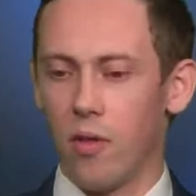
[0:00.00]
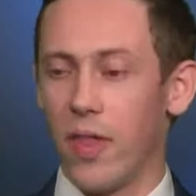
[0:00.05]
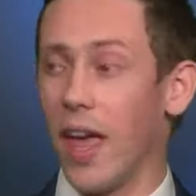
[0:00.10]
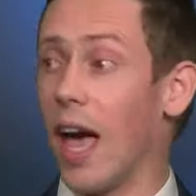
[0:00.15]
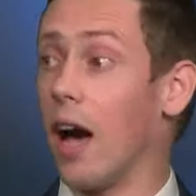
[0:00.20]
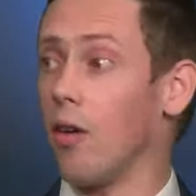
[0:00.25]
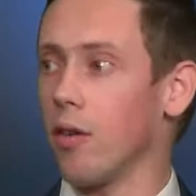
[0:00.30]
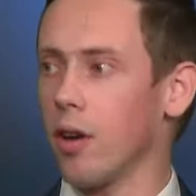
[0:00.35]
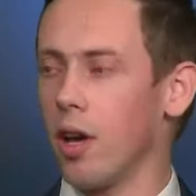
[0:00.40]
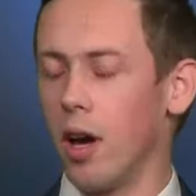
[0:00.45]

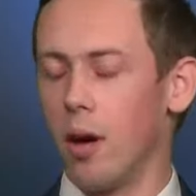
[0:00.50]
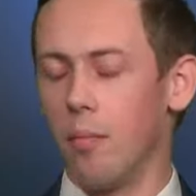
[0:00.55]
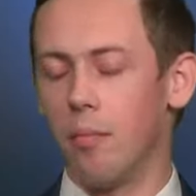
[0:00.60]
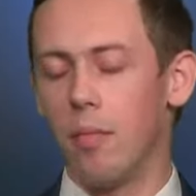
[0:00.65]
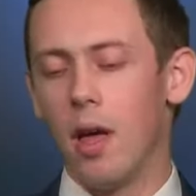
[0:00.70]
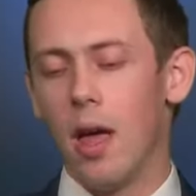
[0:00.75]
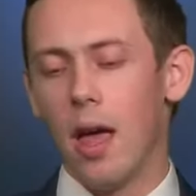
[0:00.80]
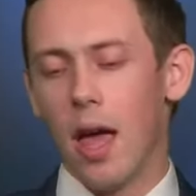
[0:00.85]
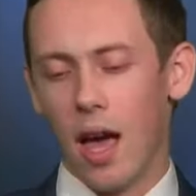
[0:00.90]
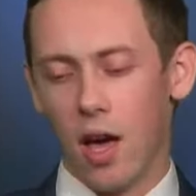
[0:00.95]
outcome.
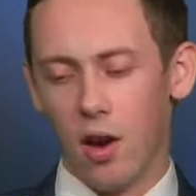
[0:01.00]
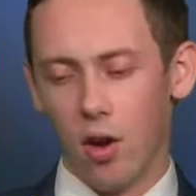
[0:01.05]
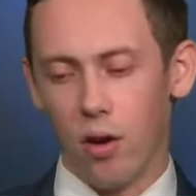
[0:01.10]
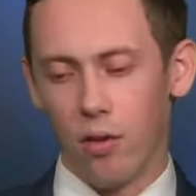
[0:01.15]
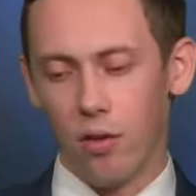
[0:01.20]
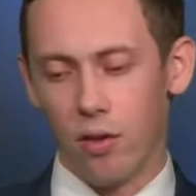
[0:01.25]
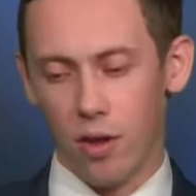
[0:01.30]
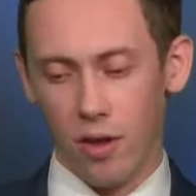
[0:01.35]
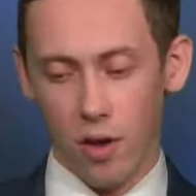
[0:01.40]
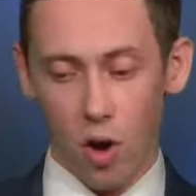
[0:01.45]
And
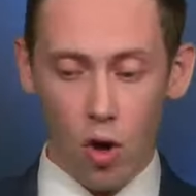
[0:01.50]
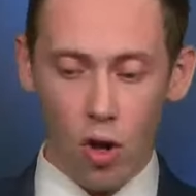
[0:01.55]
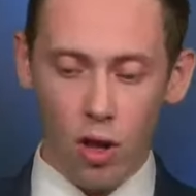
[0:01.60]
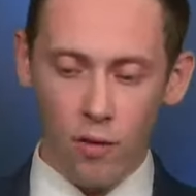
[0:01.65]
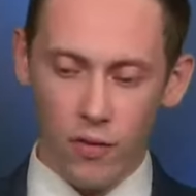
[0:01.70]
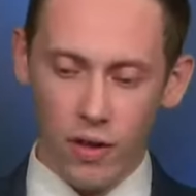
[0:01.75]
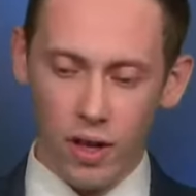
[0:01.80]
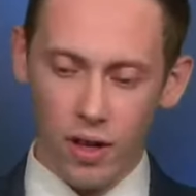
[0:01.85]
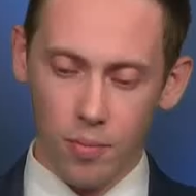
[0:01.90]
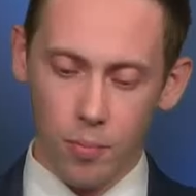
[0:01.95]
on all
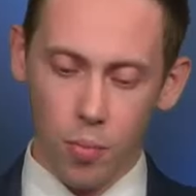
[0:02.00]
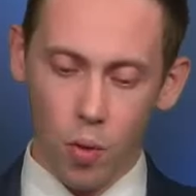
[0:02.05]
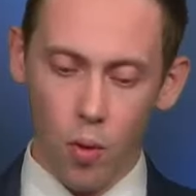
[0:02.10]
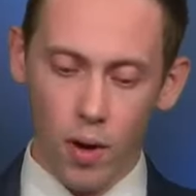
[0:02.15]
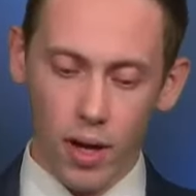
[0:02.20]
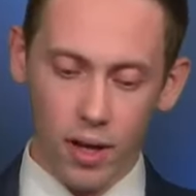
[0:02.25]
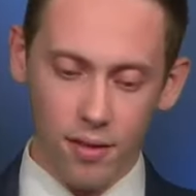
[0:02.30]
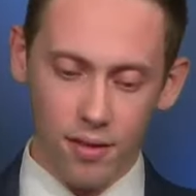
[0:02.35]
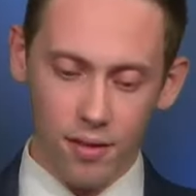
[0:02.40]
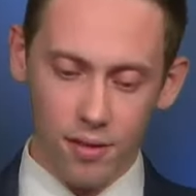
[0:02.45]
of these
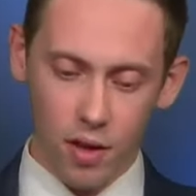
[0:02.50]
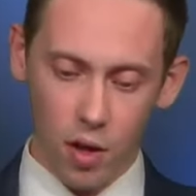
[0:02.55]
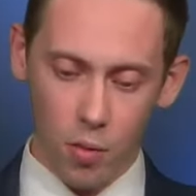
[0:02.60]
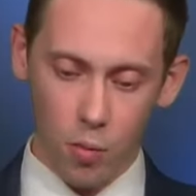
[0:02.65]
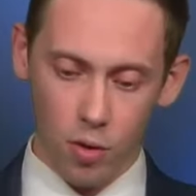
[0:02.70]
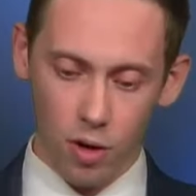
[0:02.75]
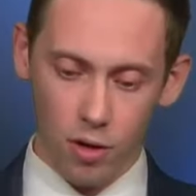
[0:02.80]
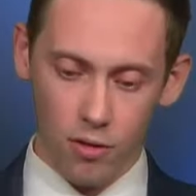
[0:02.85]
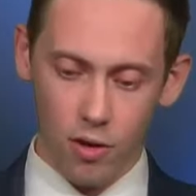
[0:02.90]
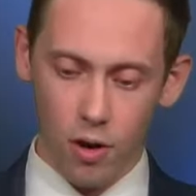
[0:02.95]
points that
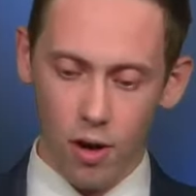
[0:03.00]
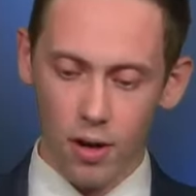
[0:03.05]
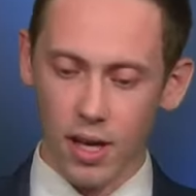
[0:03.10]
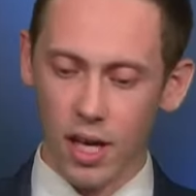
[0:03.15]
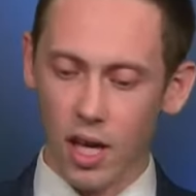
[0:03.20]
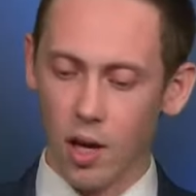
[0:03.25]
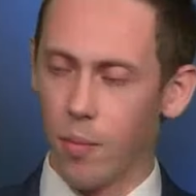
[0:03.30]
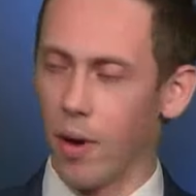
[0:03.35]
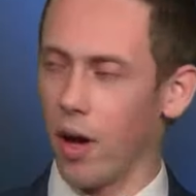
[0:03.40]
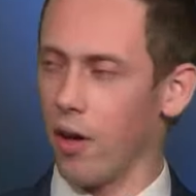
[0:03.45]
we're
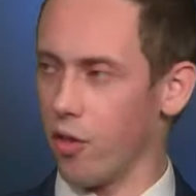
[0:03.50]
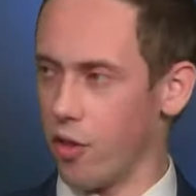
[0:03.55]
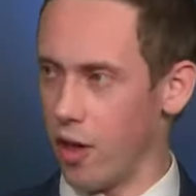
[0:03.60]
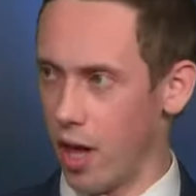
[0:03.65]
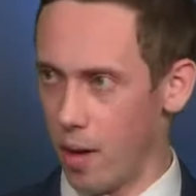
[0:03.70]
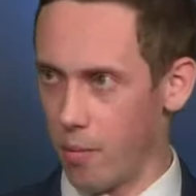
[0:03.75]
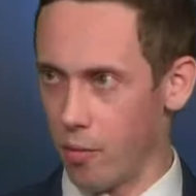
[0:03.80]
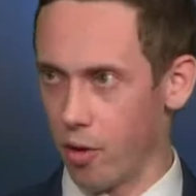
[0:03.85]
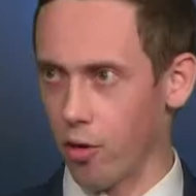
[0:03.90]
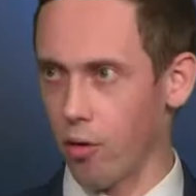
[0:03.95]
talking about,
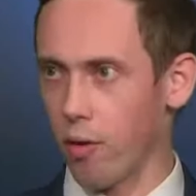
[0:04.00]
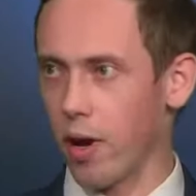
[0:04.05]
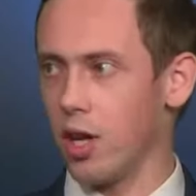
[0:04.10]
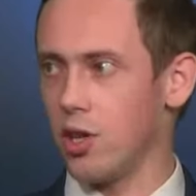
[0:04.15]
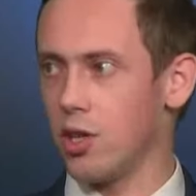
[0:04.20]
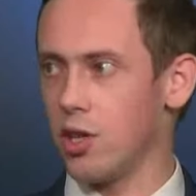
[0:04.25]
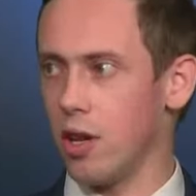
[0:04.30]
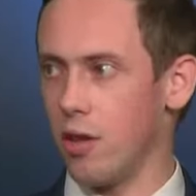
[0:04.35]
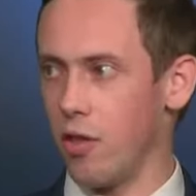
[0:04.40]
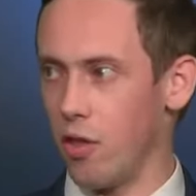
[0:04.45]
the
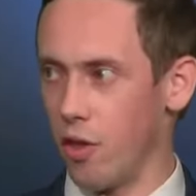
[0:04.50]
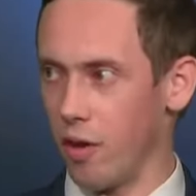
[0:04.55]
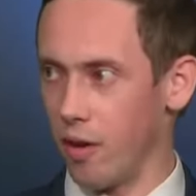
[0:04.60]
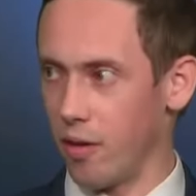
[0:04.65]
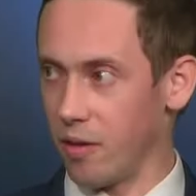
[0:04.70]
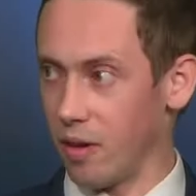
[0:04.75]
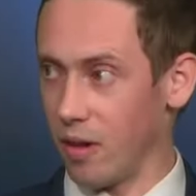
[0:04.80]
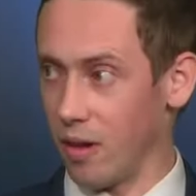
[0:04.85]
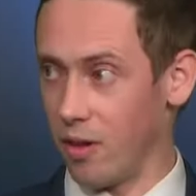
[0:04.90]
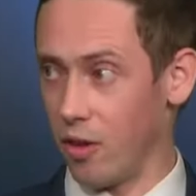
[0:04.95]
immigration,
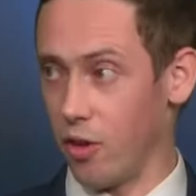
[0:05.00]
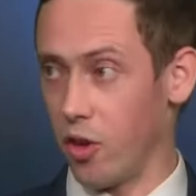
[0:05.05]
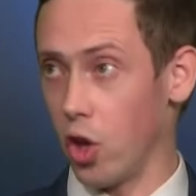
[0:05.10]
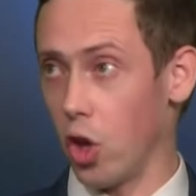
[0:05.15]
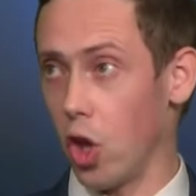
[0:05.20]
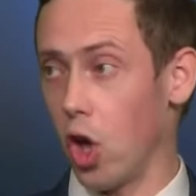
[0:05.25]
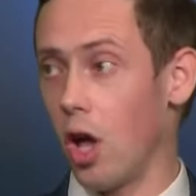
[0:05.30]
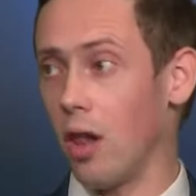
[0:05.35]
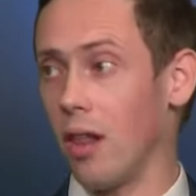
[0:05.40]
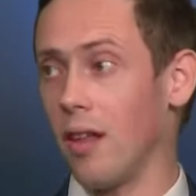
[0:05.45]
the
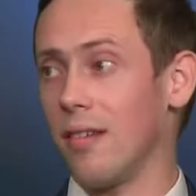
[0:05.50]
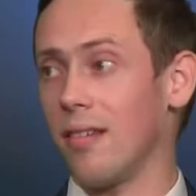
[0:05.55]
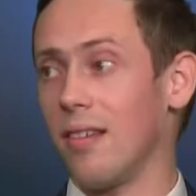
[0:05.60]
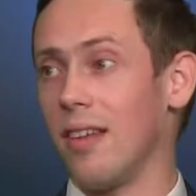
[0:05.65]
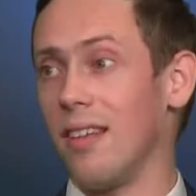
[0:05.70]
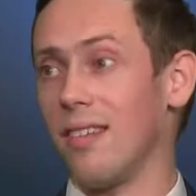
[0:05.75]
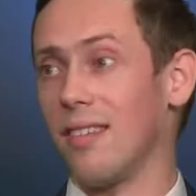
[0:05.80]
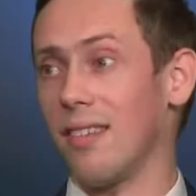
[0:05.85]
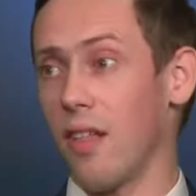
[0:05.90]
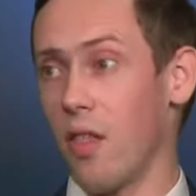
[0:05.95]

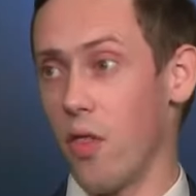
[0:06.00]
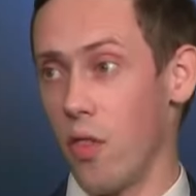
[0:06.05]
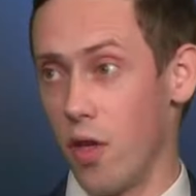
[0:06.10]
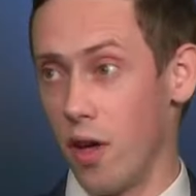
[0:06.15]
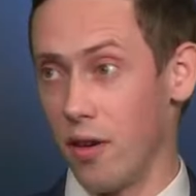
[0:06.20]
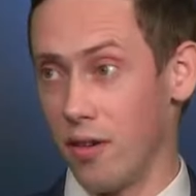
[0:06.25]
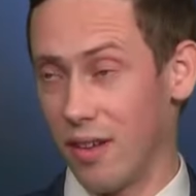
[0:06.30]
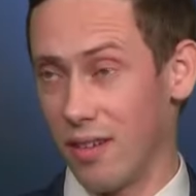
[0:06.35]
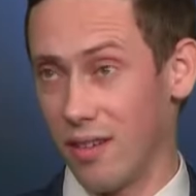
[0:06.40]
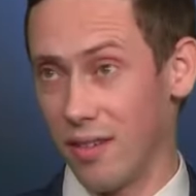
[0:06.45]
lawlessness,
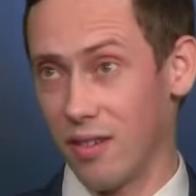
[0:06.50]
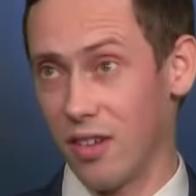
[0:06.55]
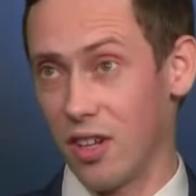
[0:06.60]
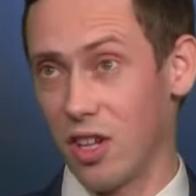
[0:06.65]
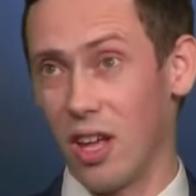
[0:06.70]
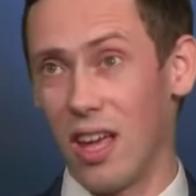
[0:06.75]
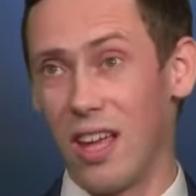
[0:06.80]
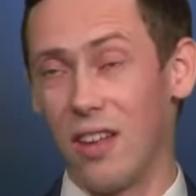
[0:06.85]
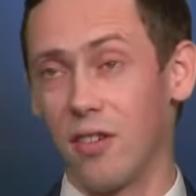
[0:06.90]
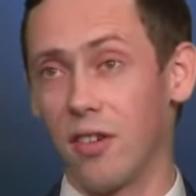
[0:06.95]
the
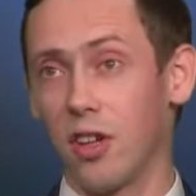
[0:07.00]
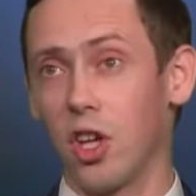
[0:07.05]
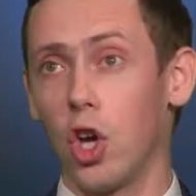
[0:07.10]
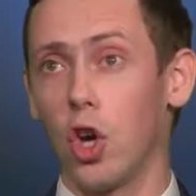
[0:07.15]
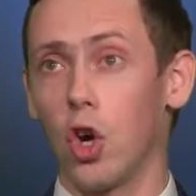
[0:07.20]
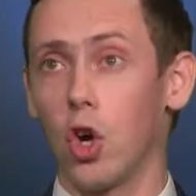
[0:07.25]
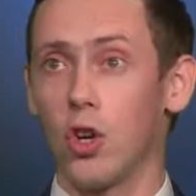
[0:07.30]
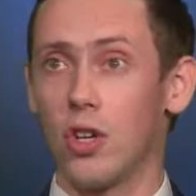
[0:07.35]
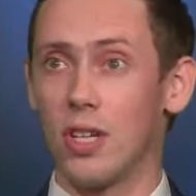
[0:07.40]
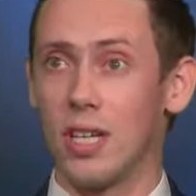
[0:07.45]

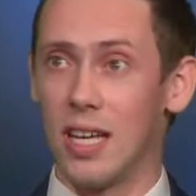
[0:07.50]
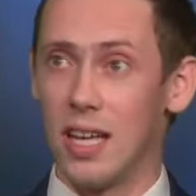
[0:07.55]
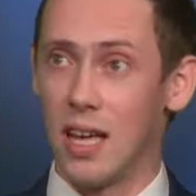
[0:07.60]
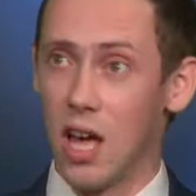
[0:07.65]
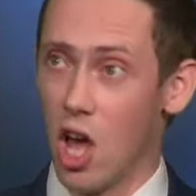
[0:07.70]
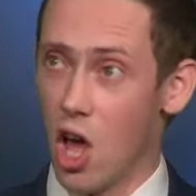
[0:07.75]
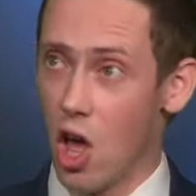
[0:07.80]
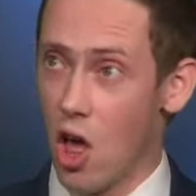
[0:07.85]
insecurity,